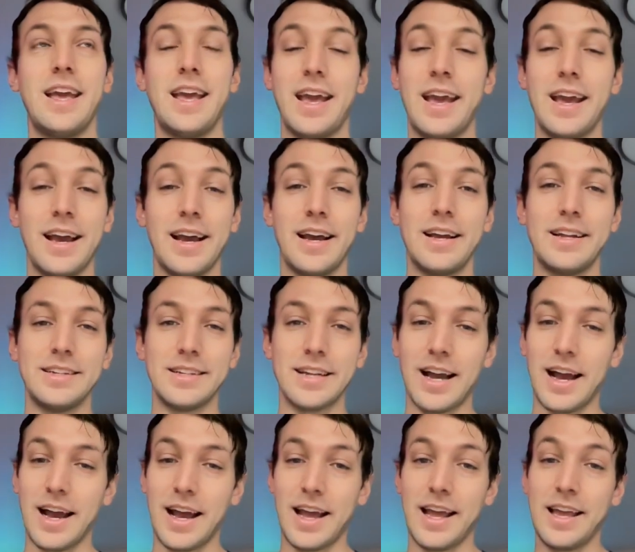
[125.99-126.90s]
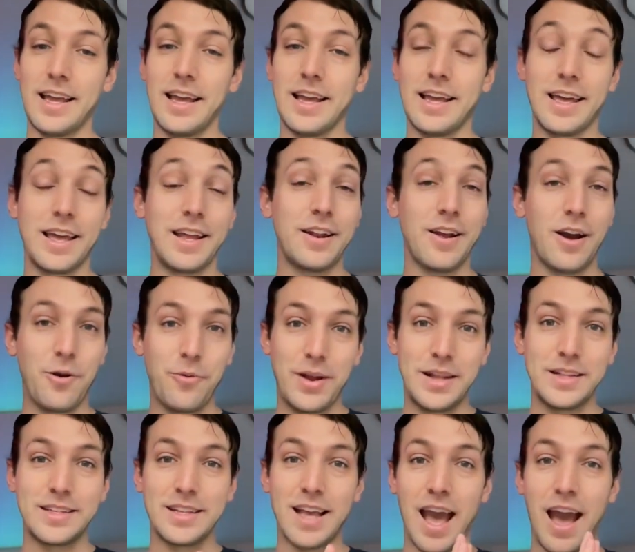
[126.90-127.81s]
and I cannot
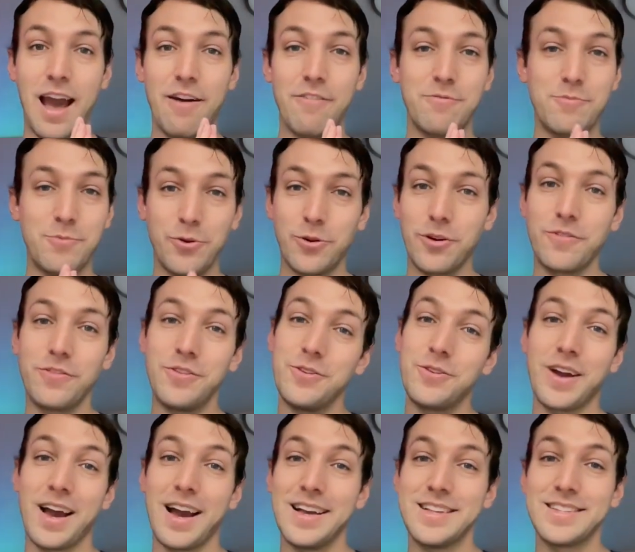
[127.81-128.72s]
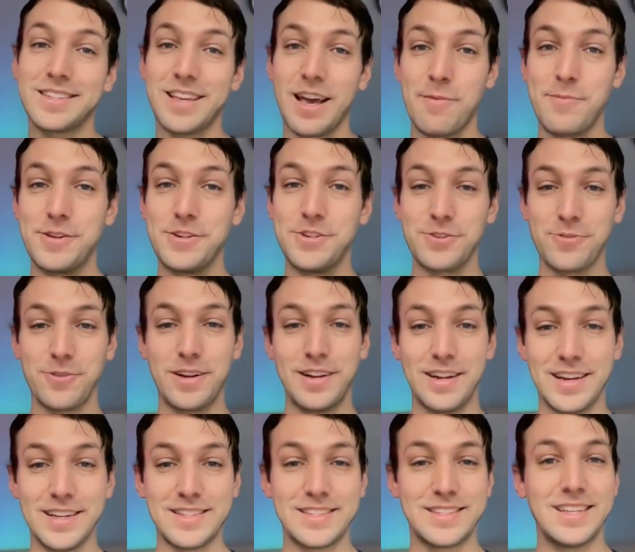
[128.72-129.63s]
wait to have more of you guys come and
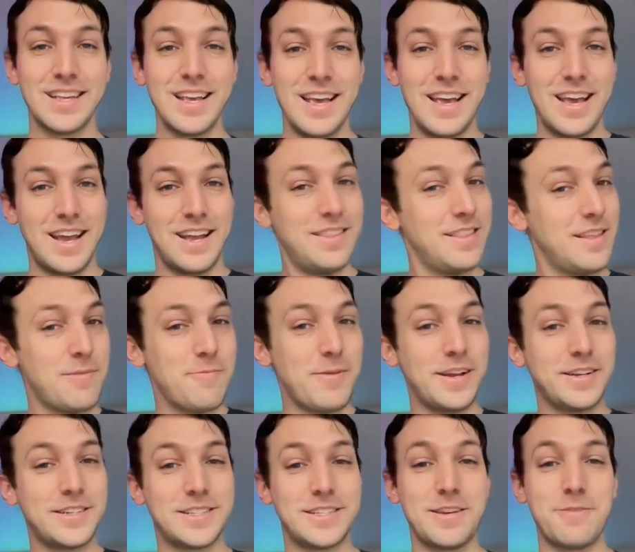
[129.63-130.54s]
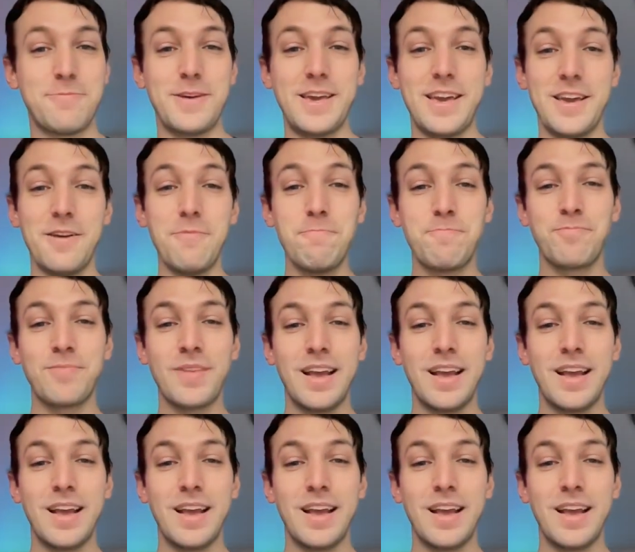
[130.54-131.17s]
join us in the MHCP.